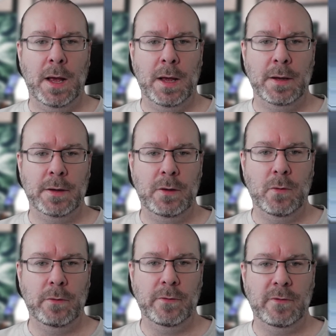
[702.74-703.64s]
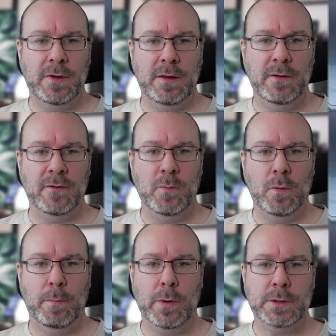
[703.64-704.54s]
You also see these small
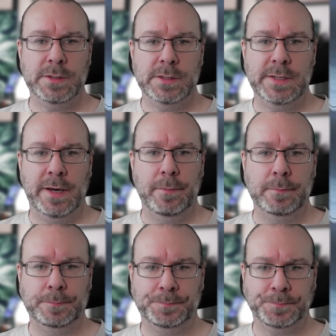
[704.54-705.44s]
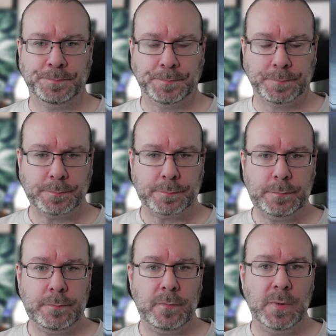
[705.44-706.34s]
boxes here.
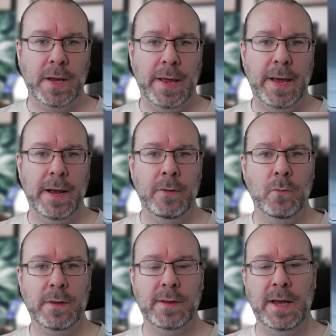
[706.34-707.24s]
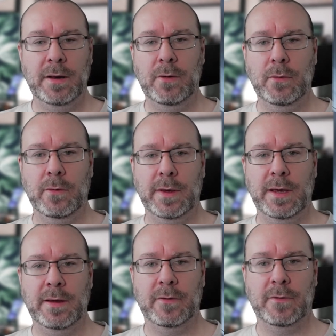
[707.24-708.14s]
And what they do
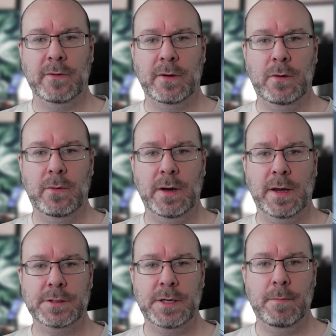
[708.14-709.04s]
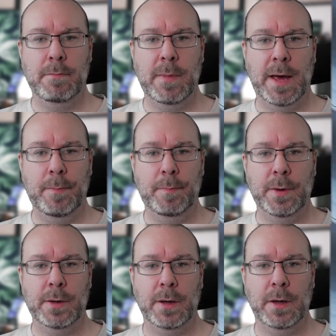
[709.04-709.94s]
is you can actually map
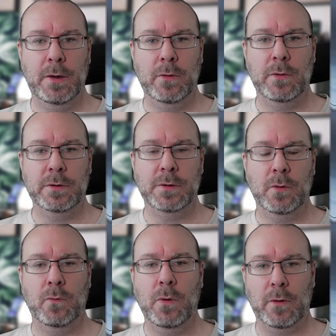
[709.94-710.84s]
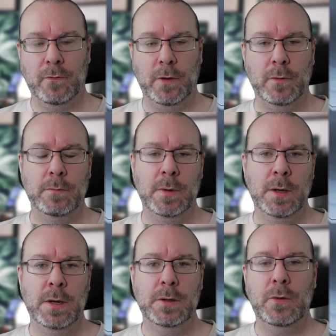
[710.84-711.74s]
your workflow
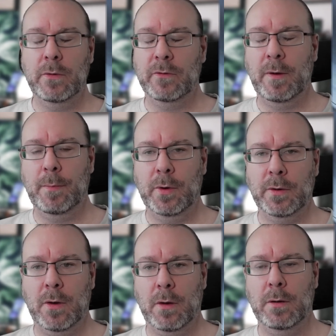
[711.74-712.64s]
to a separate column.